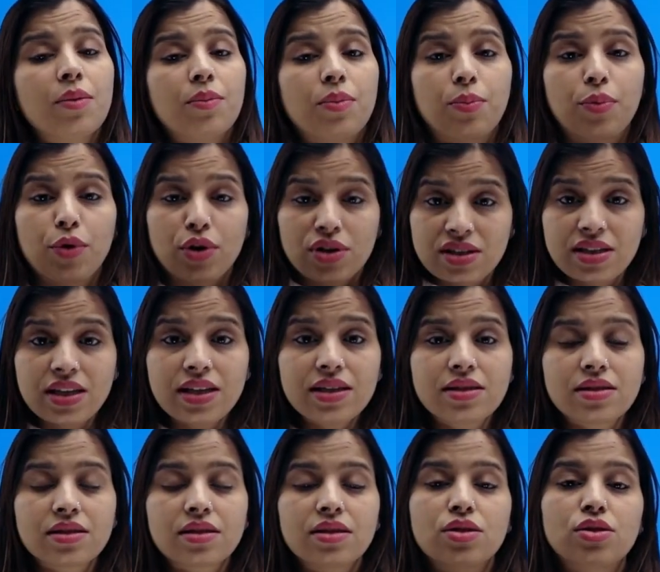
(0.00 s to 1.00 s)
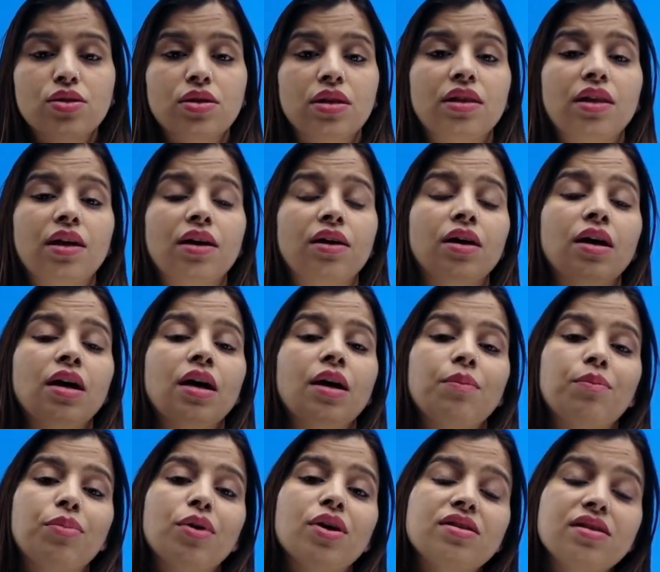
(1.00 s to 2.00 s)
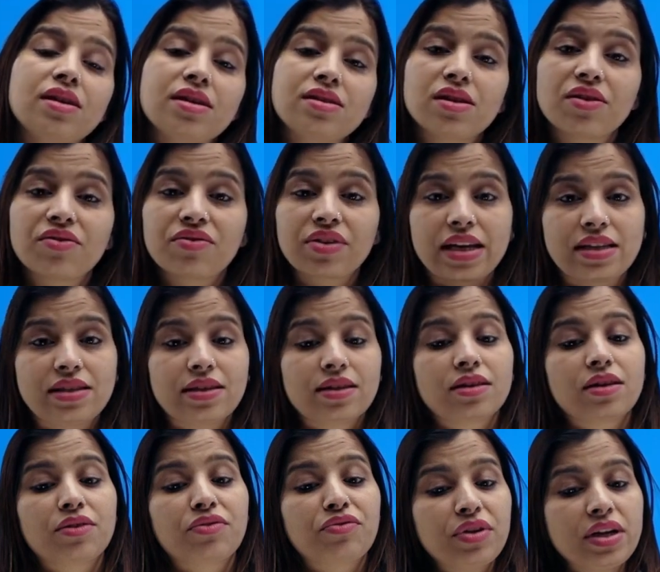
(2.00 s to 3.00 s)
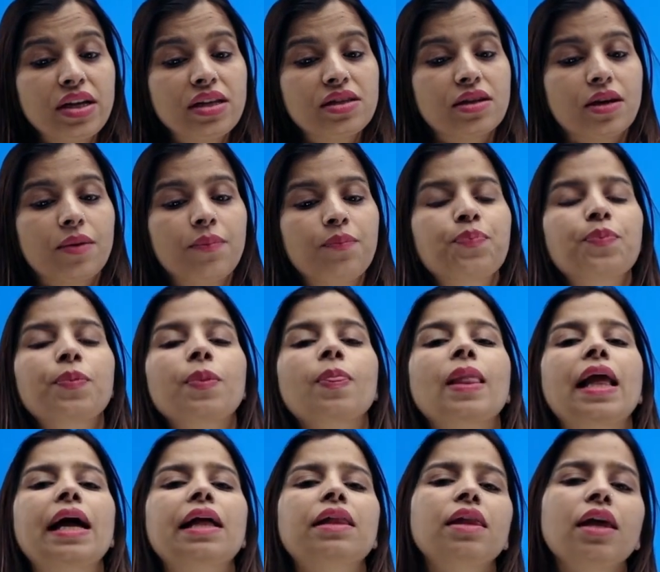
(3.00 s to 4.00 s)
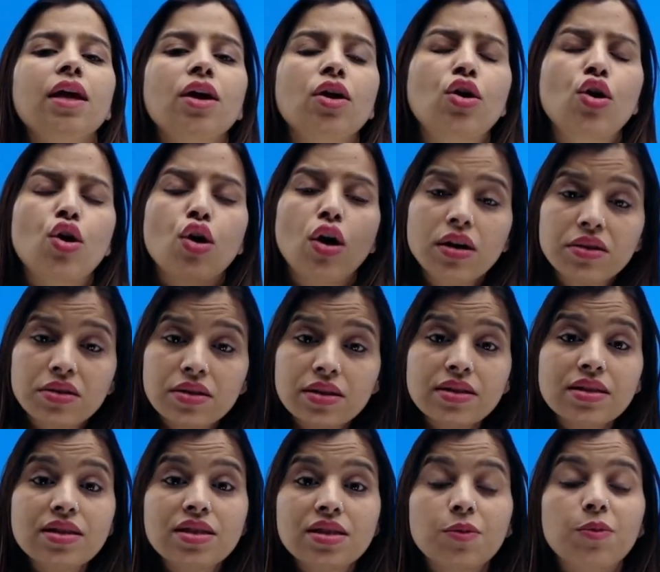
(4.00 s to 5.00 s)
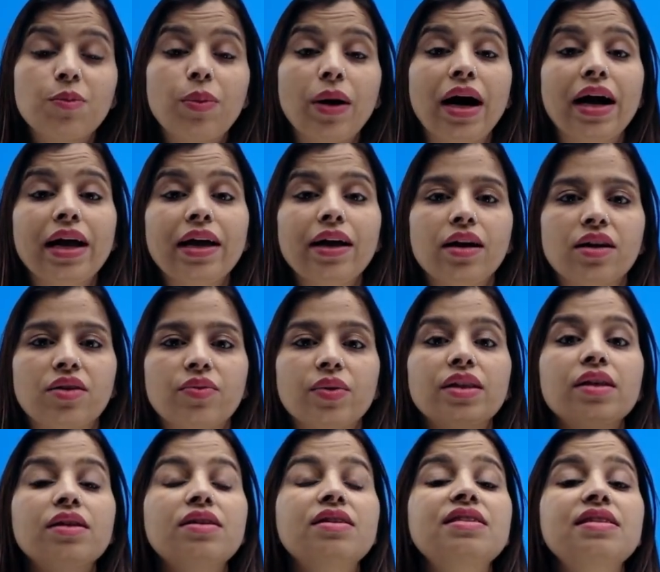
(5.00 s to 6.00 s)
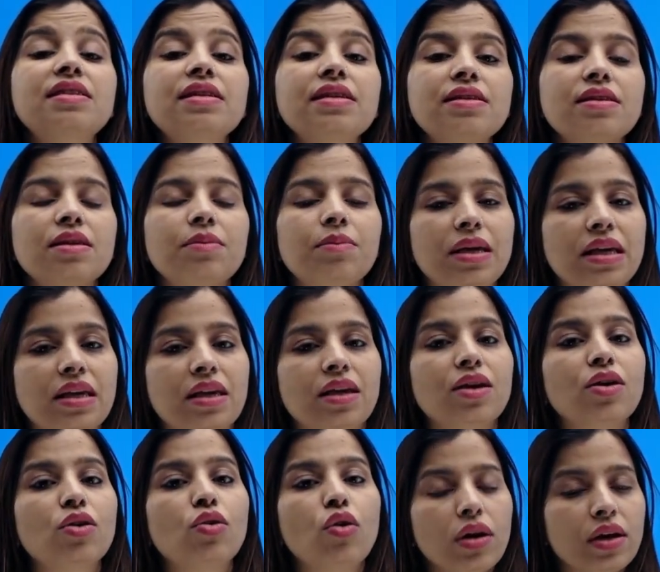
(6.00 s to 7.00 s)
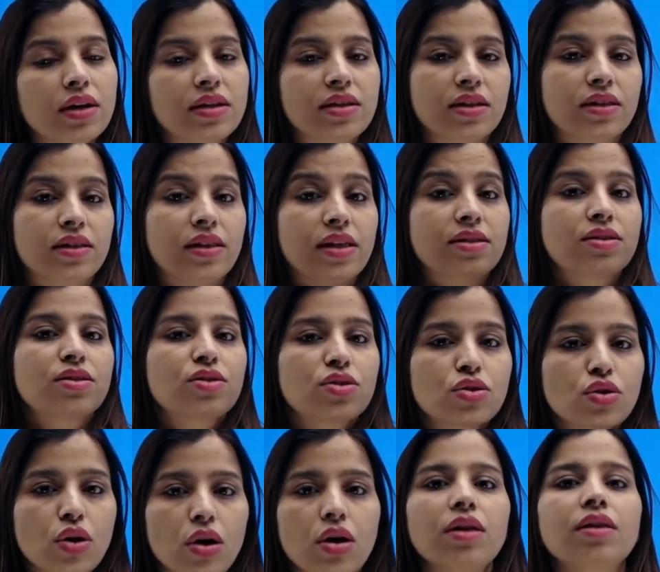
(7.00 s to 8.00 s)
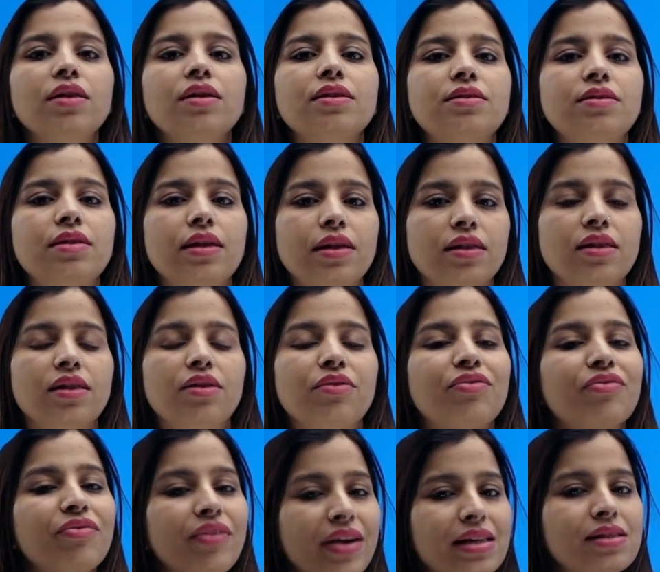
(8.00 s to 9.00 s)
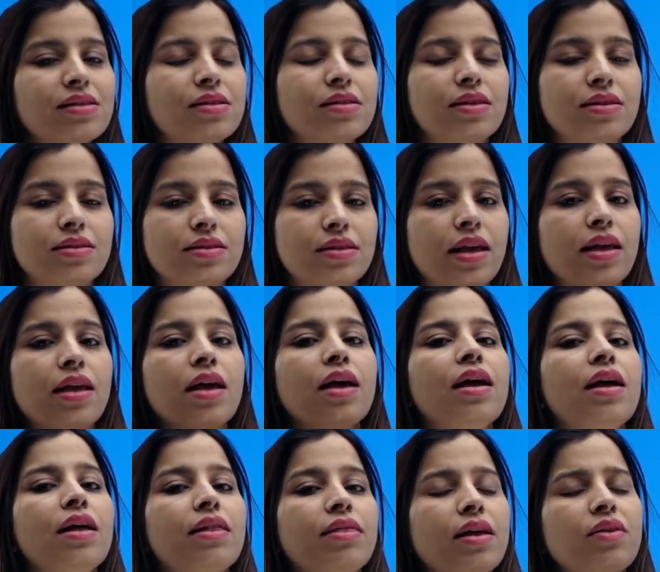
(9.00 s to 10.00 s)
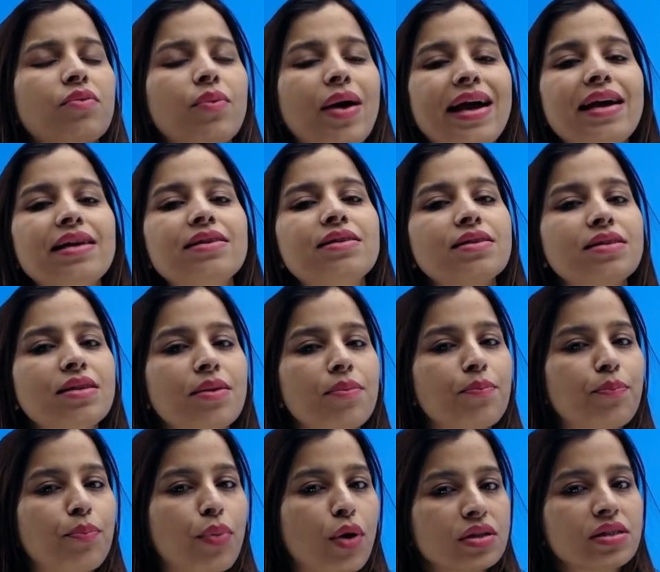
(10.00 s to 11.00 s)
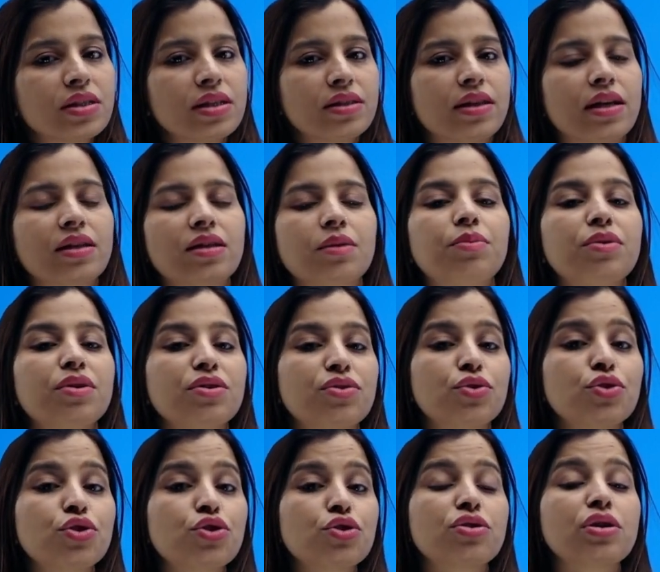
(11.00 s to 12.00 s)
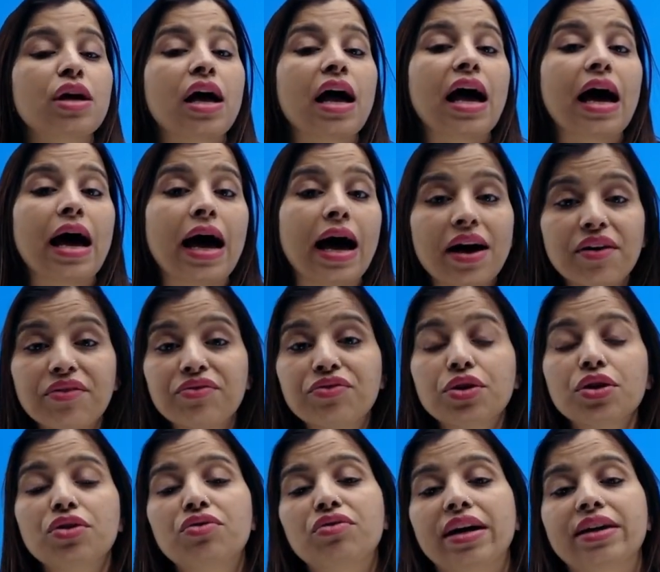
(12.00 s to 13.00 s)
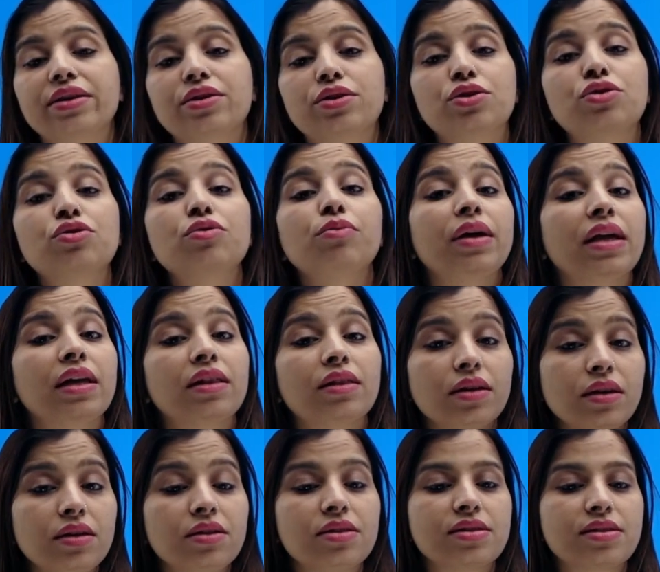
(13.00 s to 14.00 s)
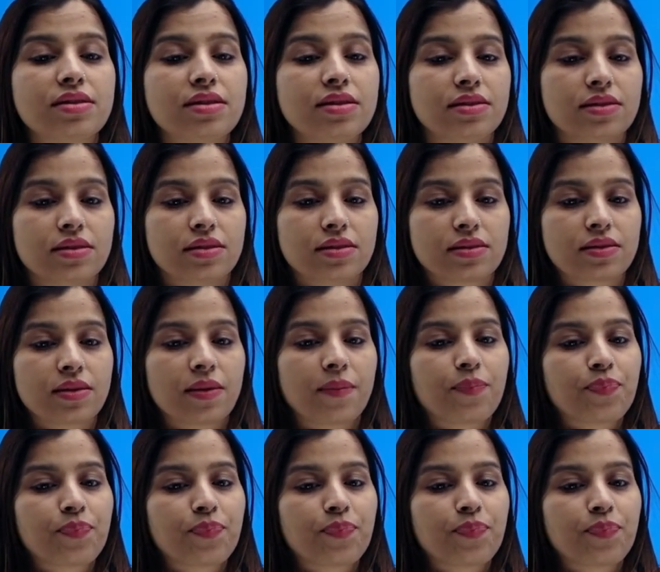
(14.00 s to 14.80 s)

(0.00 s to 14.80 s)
process, in the process of getting the freedom and they got inspired with the decision making quality they saw this thing they felt this thing that why it is important that a person should have the right to make the decisions